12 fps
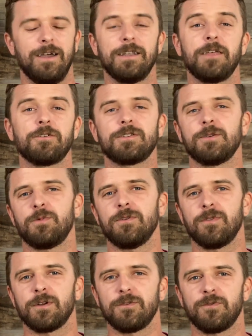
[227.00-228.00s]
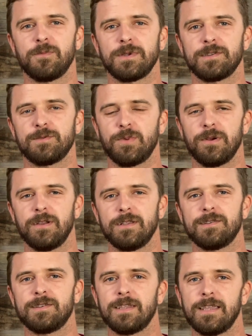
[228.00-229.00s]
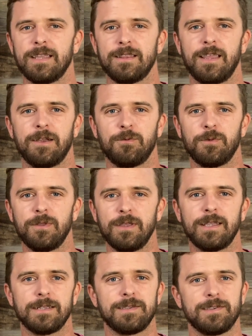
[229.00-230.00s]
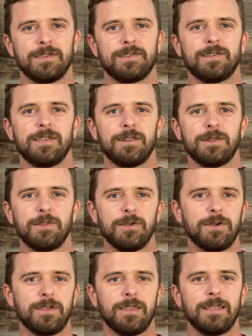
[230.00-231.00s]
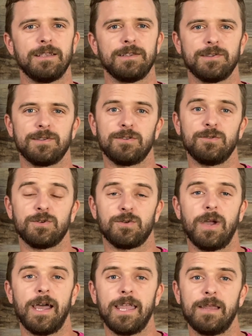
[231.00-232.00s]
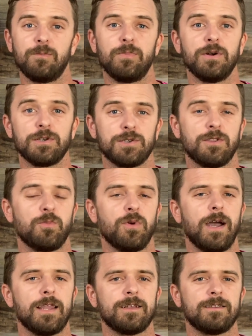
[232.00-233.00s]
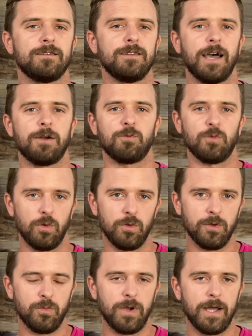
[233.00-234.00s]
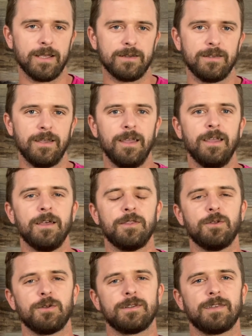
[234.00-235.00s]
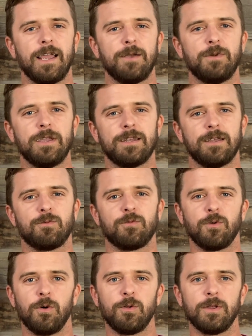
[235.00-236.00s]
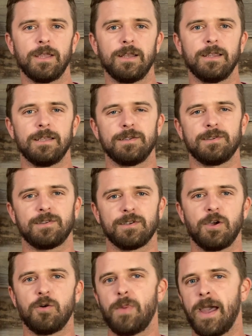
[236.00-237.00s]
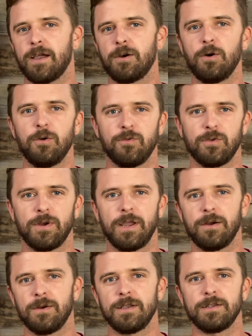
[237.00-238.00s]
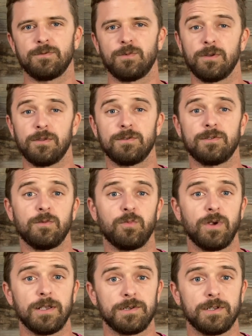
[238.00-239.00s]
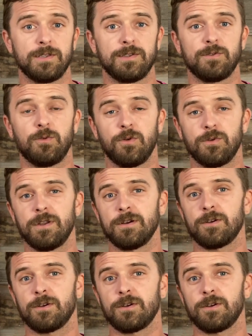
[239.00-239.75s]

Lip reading: Another tip we've learned from experience to get that really consistent look is to try and push the product, not roll the product. The only time we end up rolling is to go back over areas where there's depressions or near